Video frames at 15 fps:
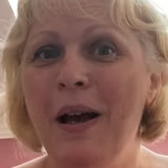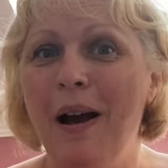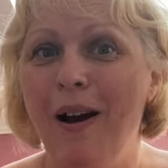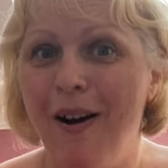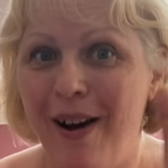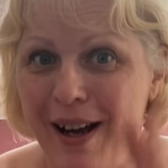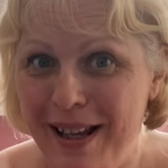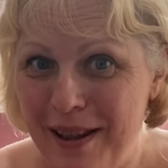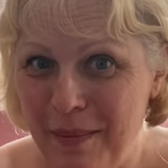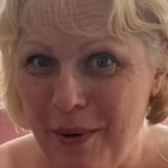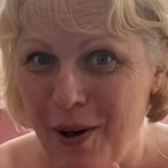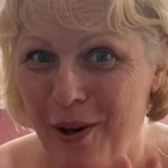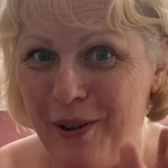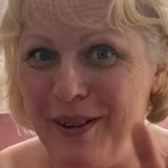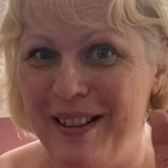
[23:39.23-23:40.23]
iron them
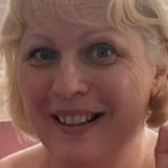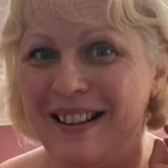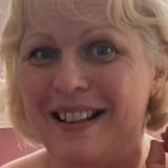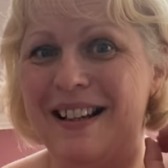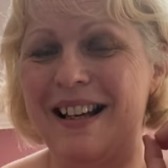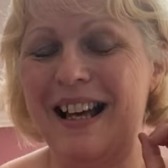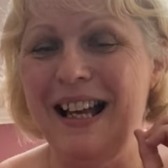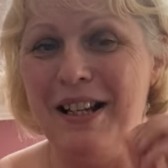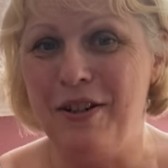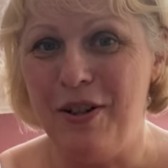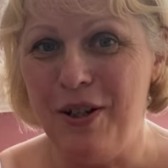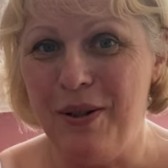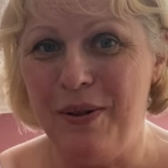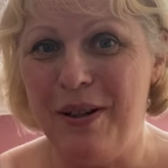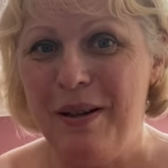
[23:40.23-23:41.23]
on and
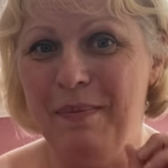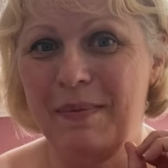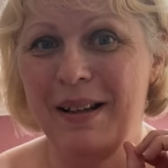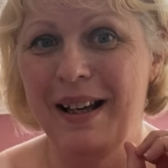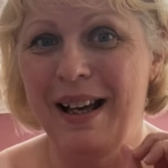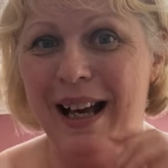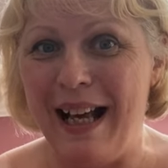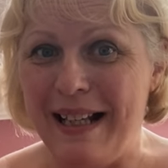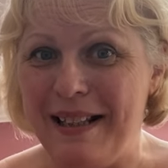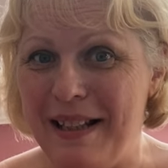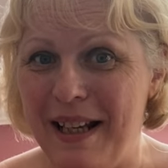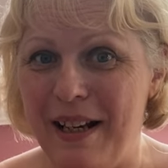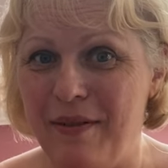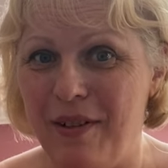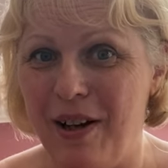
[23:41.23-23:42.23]
do them as
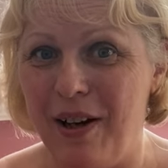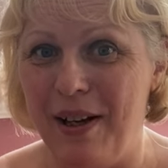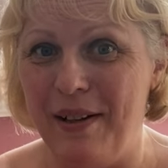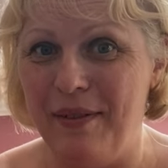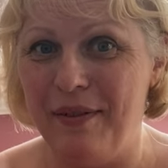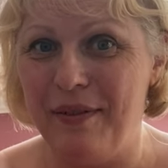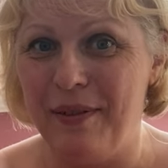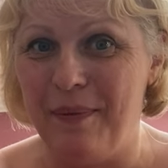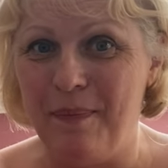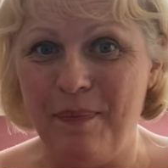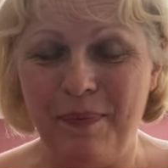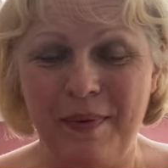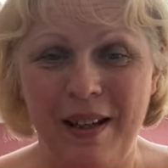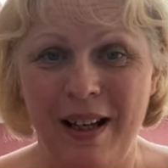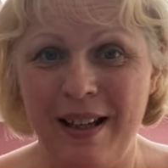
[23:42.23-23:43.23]
they arrive.
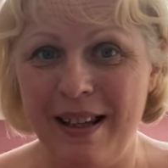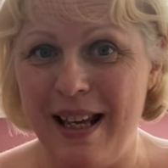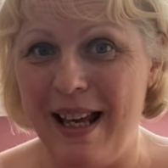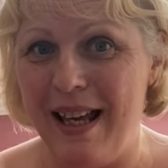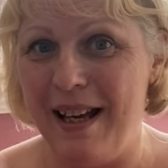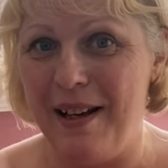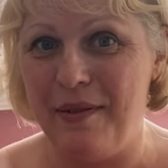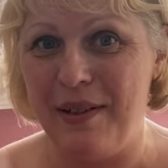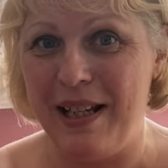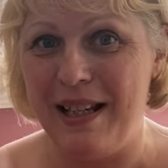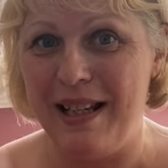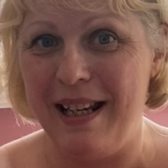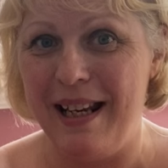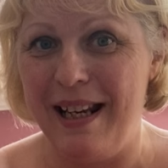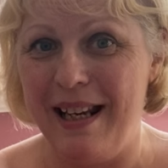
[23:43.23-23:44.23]
There, I've said
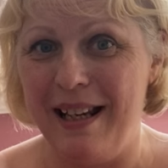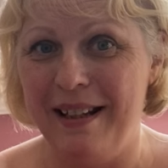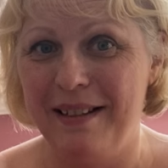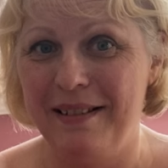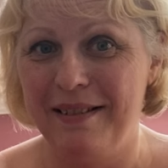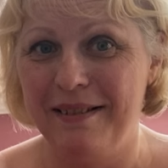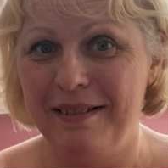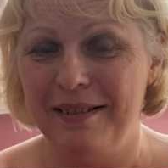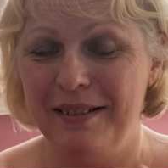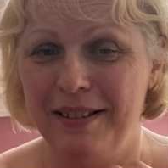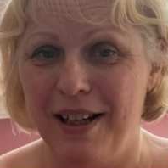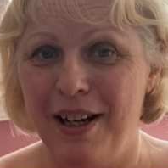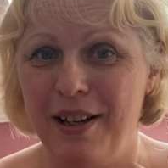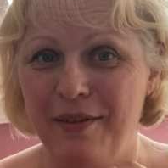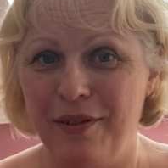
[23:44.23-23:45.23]
it here
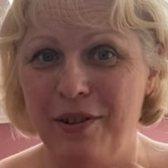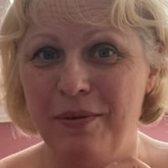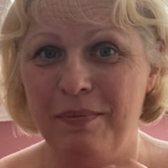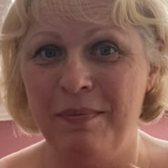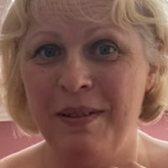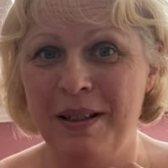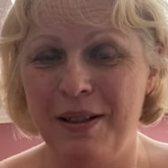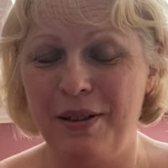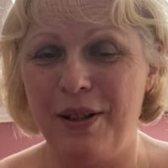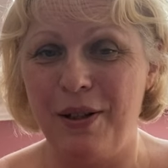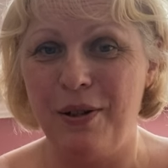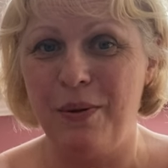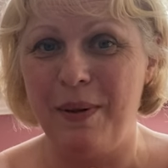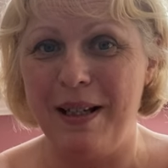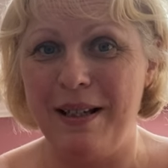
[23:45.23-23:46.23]
live on So
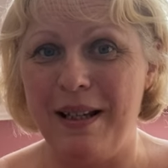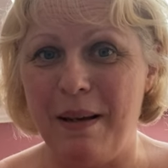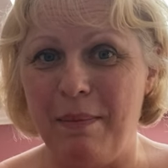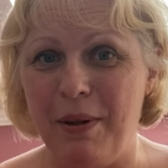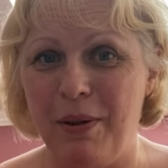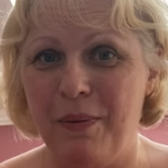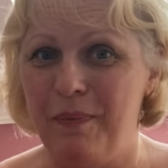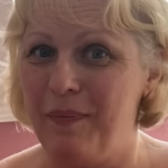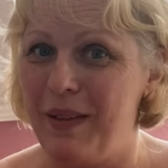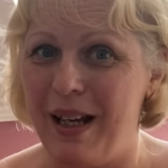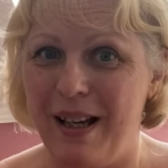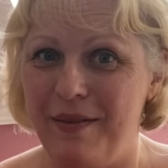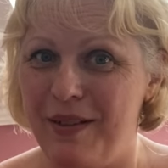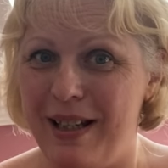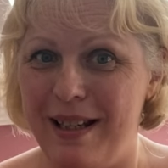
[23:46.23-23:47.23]
Sweet Samuel.
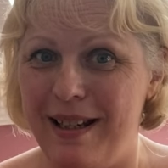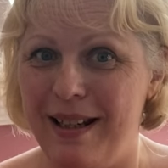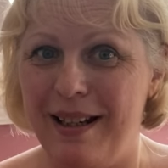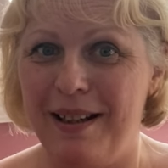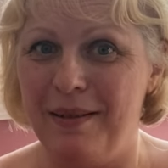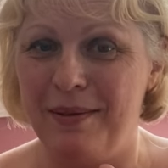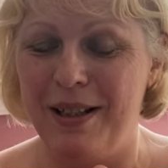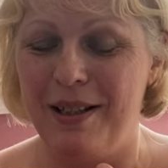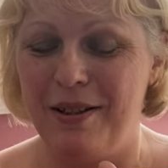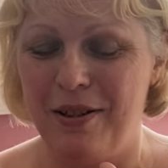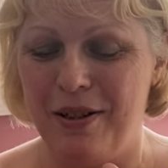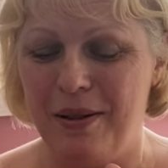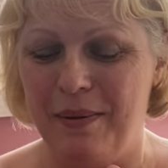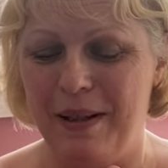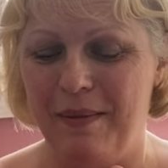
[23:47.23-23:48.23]
I've said it, I'm going to
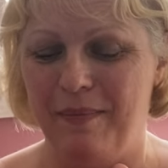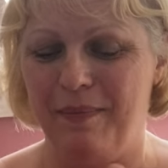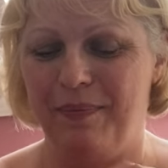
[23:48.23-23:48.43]
do it.